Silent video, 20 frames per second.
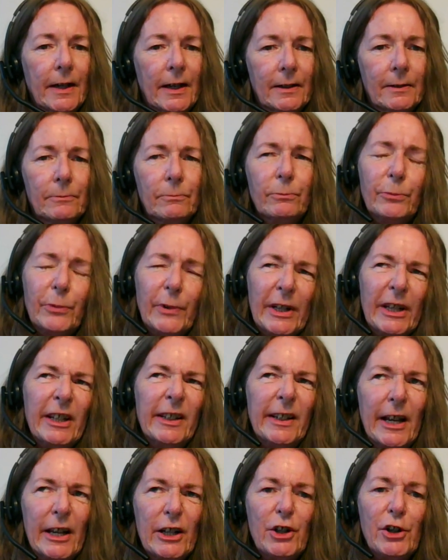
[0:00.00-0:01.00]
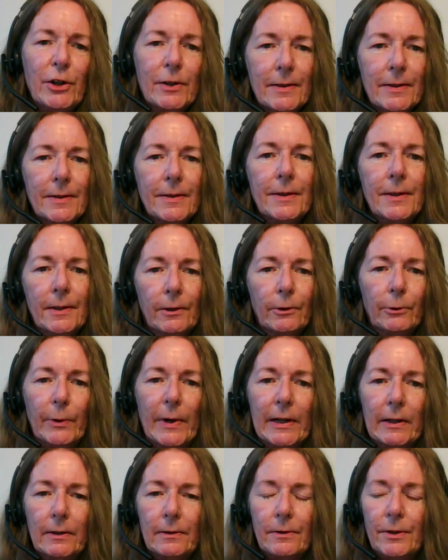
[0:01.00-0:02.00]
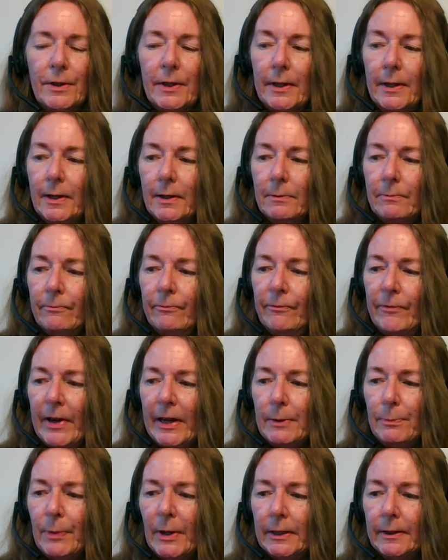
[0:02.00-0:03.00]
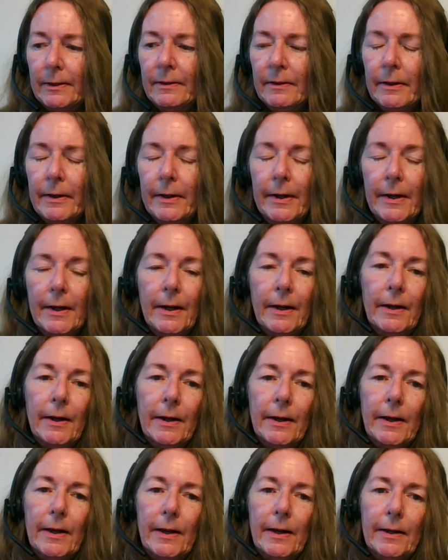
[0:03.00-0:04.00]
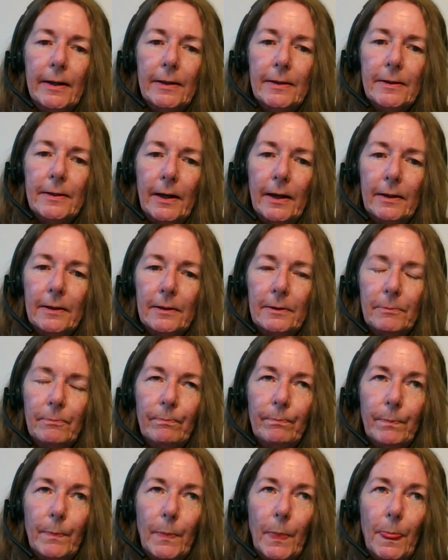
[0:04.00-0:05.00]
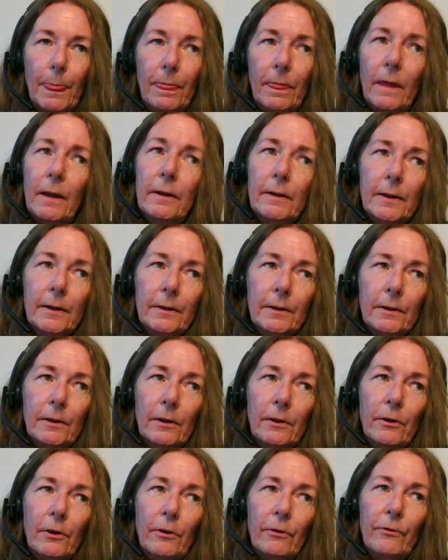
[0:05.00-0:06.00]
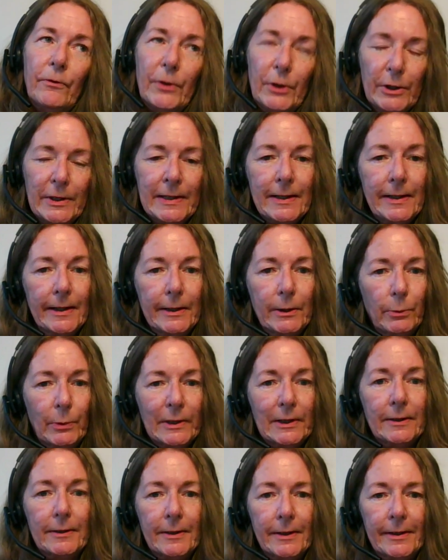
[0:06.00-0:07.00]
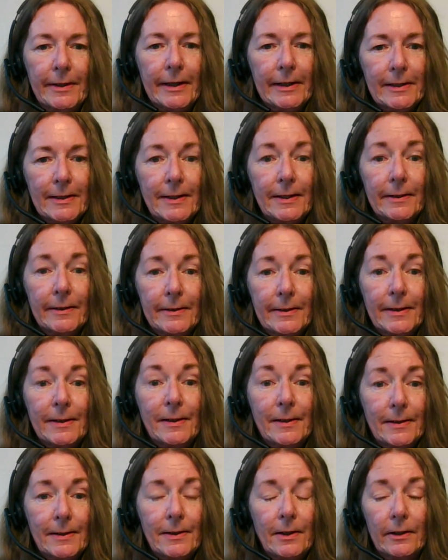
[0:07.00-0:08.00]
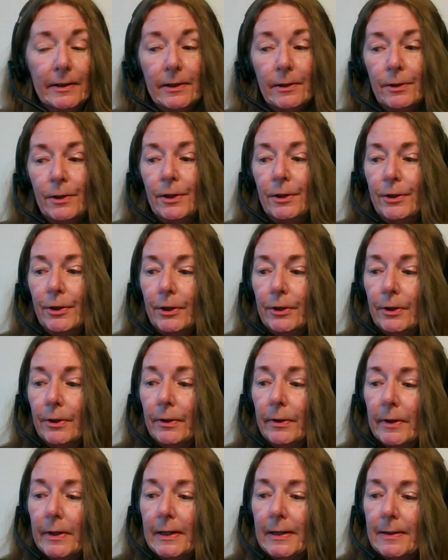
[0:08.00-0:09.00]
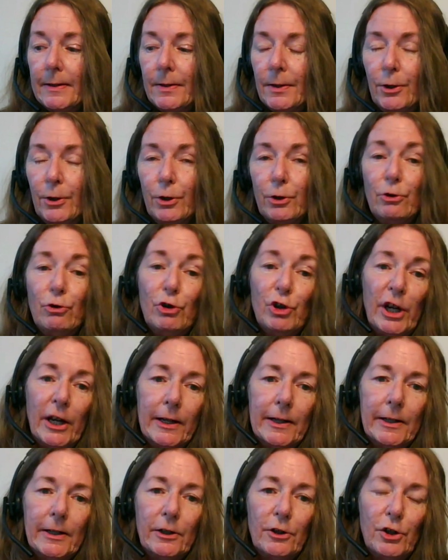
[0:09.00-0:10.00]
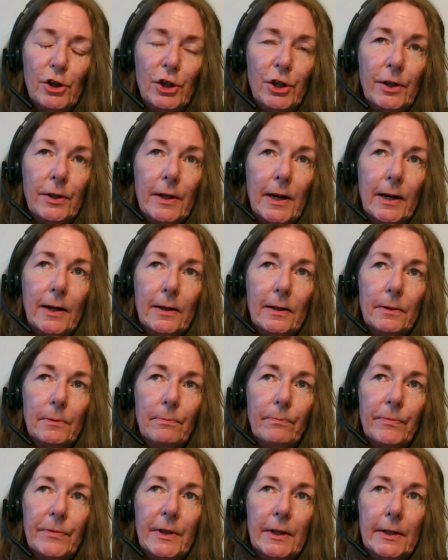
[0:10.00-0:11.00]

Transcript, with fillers: um, regulations around um, vaping. And um, Firstly, one of the things it has decided to do is to change um,